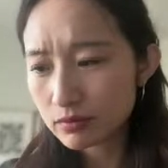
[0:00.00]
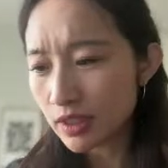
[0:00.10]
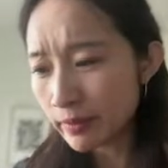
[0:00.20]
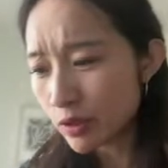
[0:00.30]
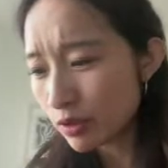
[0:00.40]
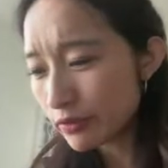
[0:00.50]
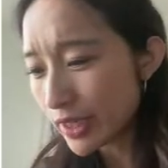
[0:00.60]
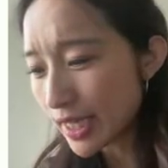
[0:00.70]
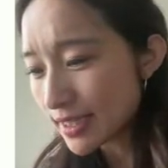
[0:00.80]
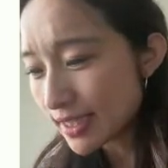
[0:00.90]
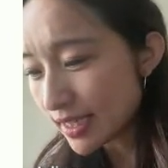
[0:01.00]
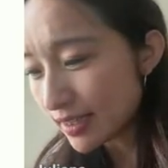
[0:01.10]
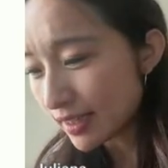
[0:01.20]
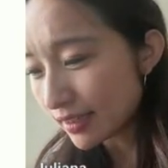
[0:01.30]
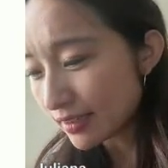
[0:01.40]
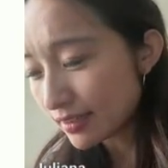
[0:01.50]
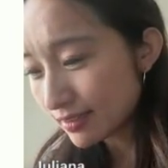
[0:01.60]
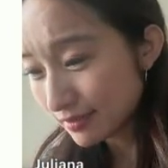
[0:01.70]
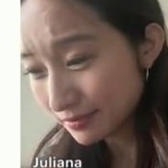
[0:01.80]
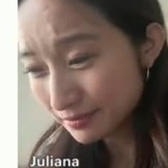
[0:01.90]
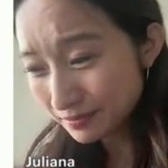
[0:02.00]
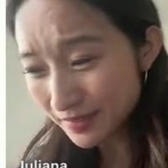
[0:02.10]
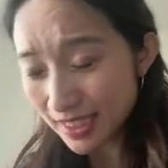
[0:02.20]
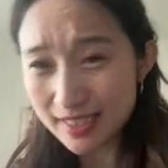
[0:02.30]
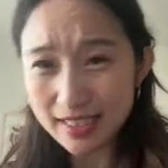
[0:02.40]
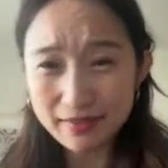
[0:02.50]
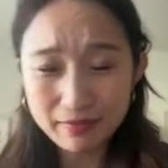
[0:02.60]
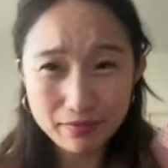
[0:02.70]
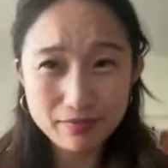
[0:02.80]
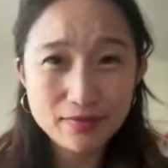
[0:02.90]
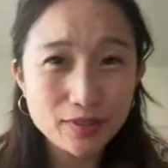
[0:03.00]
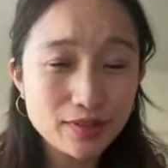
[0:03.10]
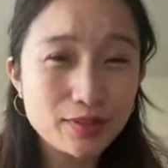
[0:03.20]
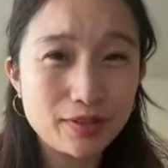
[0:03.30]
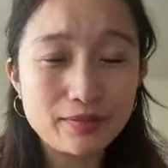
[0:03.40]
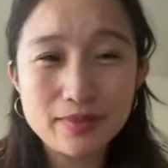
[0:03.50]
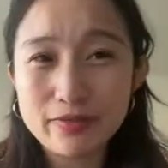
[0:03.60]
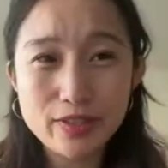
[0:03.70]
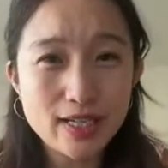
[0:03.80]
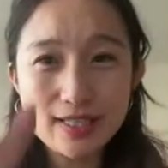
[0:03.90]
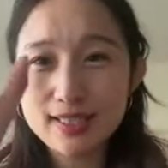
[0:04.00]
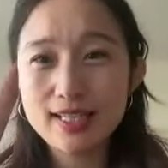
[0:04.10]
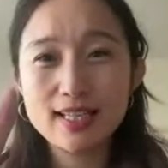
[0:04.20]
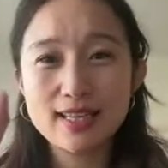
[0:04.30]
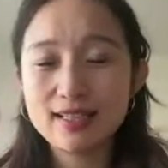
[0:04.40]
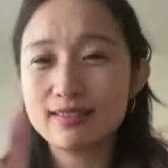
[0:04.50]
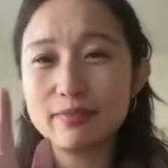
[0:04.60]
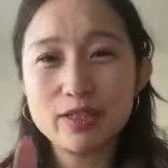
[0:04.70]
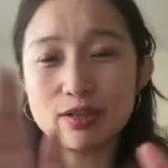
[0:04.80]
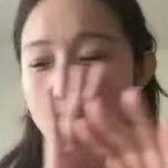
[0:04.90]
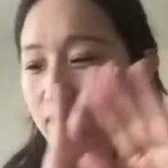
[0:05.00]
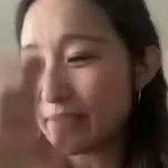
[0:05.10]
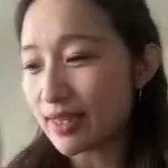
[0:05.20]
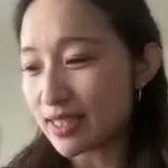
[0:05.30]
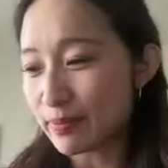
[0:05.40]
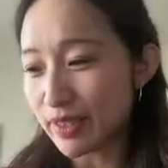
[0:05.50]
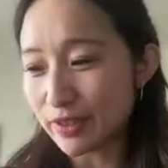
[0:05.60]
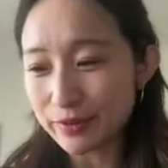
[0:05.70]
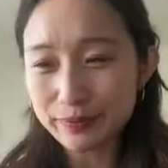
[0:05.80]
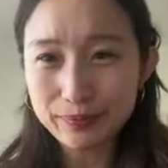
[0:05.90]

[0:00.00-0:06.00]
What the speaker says: Let me know if you can't see anything, Kanzi. Or if you cannot see anything, let me know. I can make things bigger.